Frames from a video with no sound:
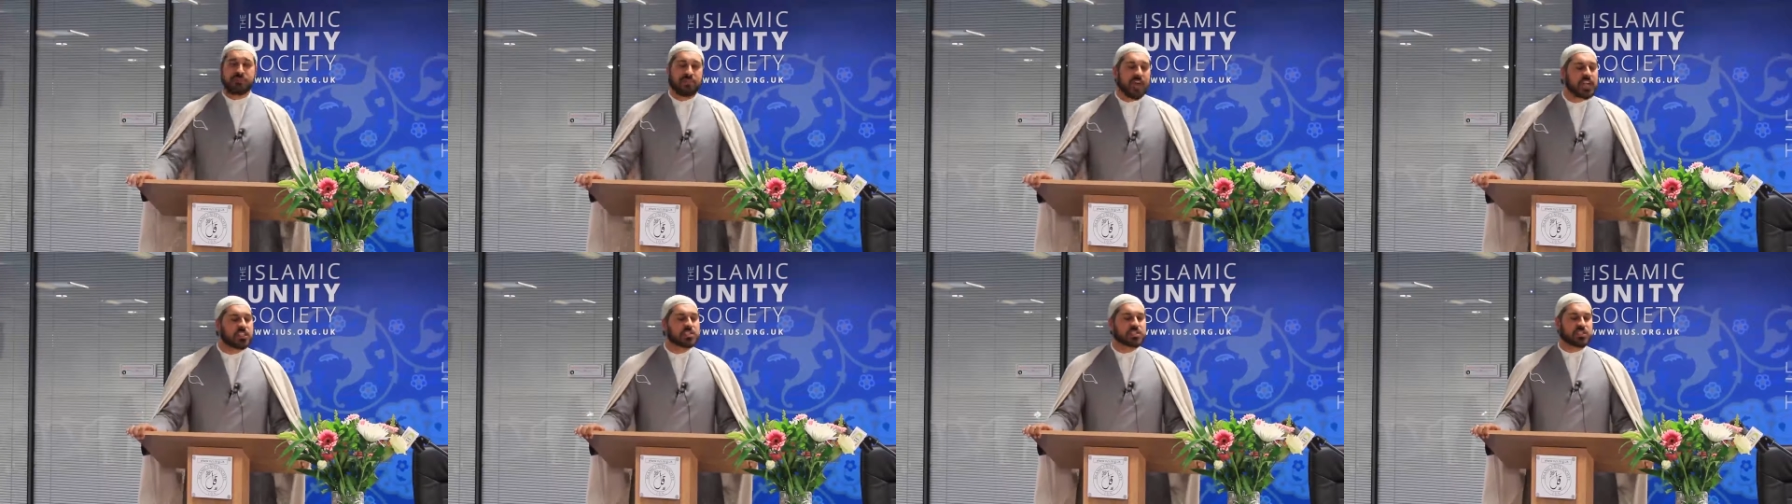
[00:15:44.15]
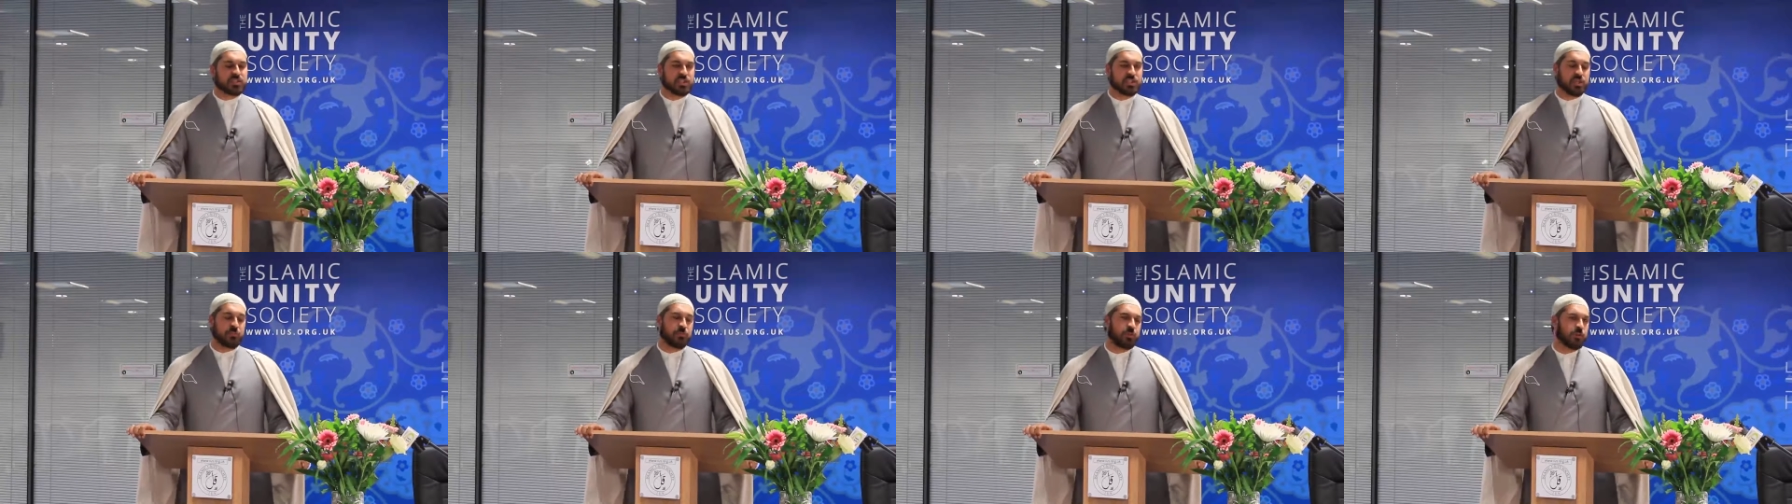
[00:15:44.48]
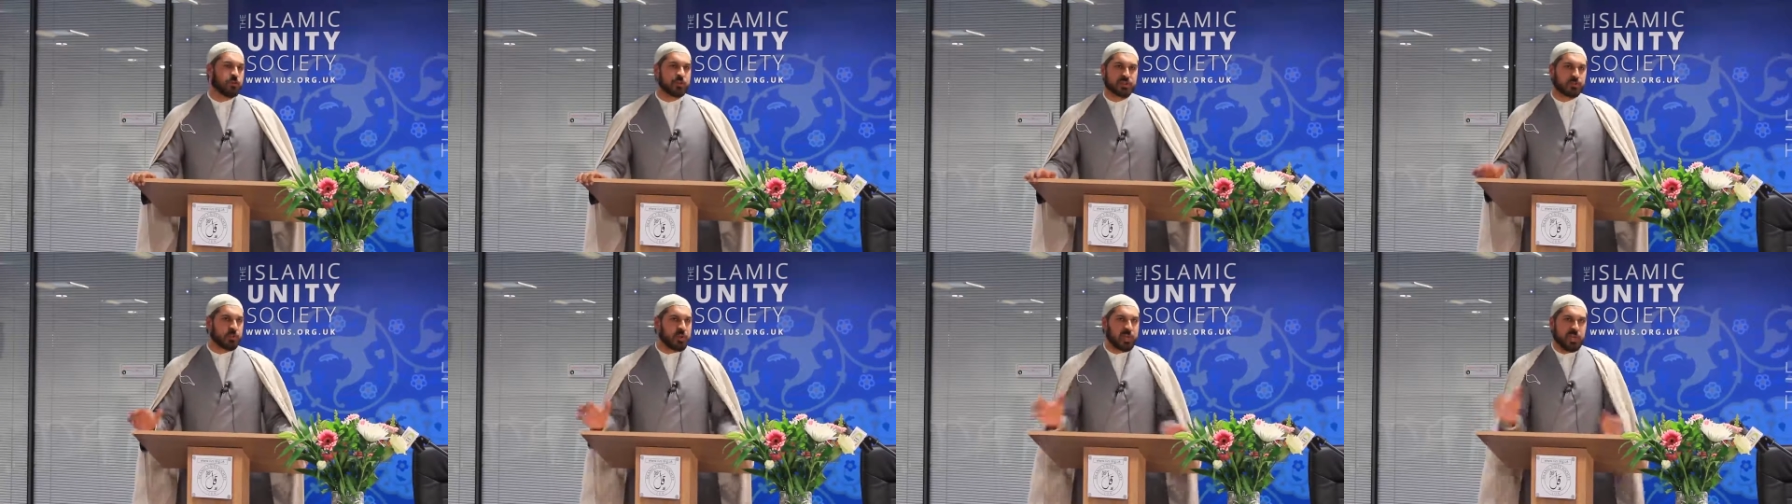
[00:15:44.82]

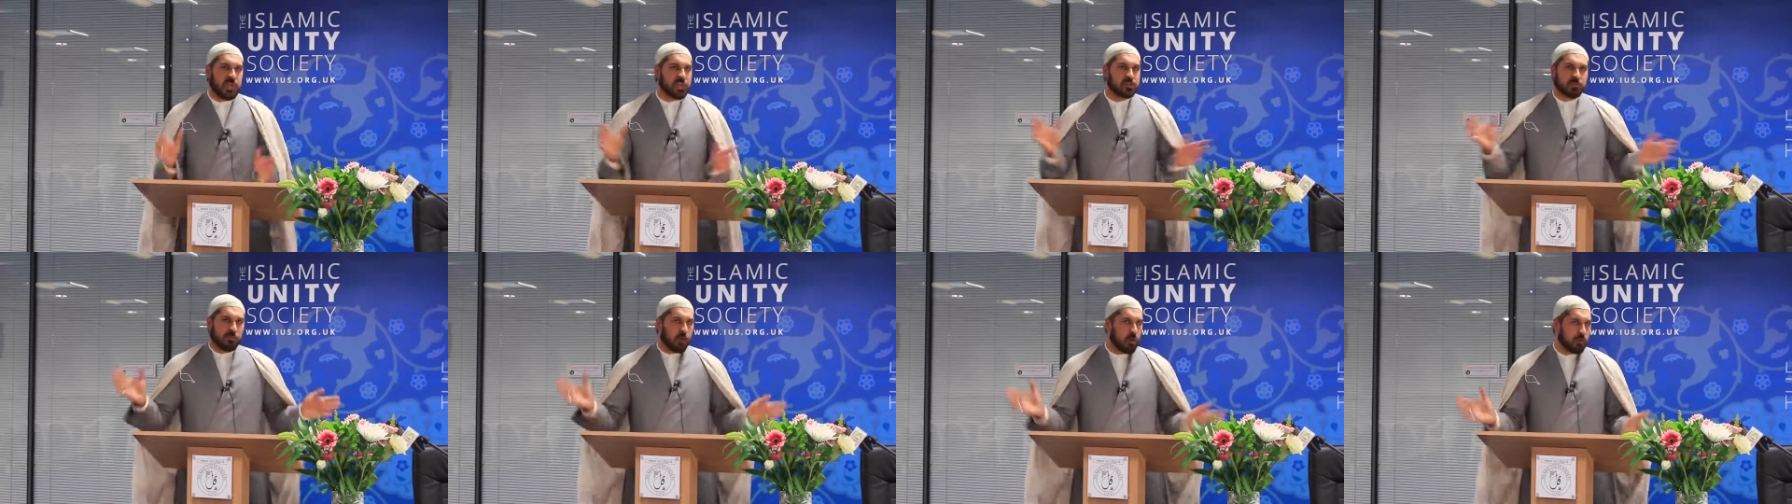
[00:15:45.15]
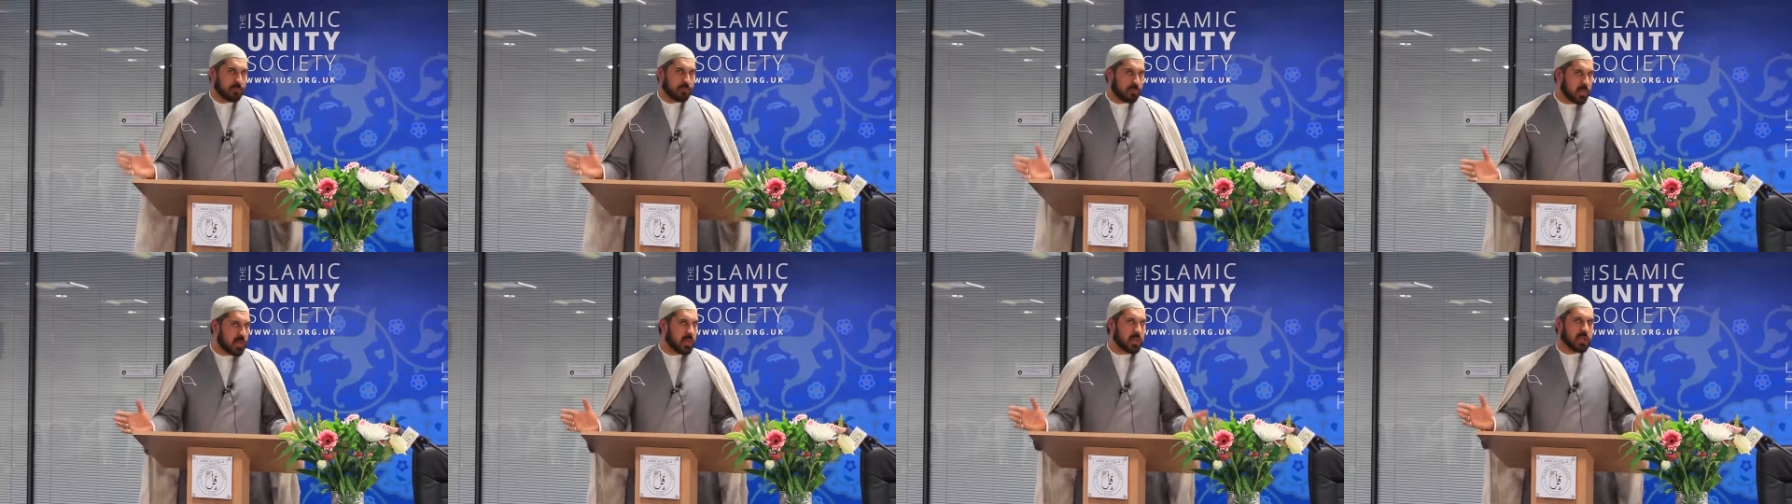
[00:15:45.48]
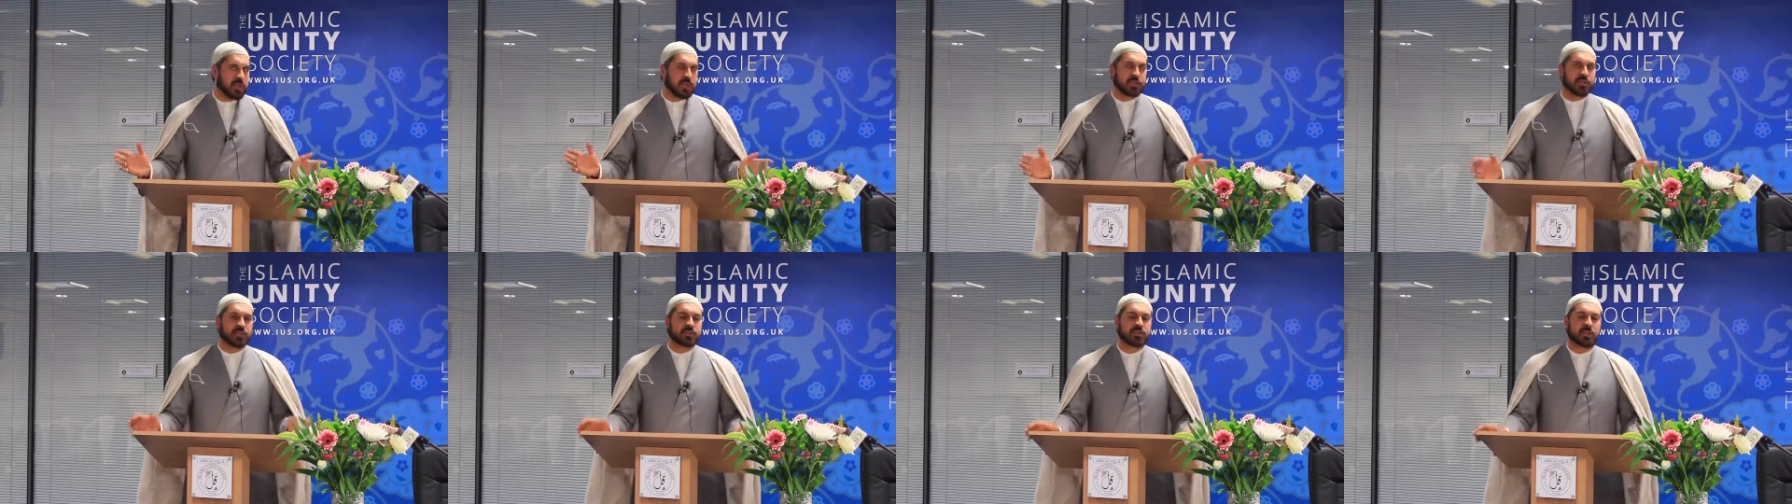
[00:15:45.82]
vegetables. We need more
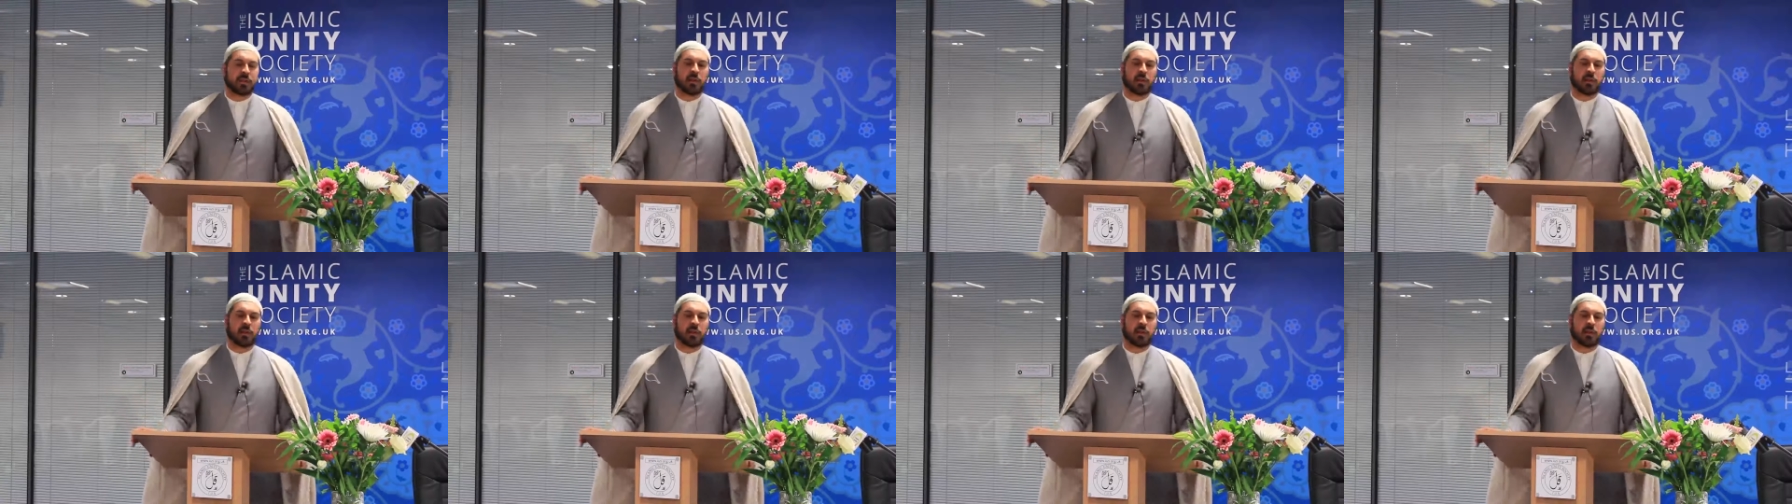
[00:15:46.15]
meat.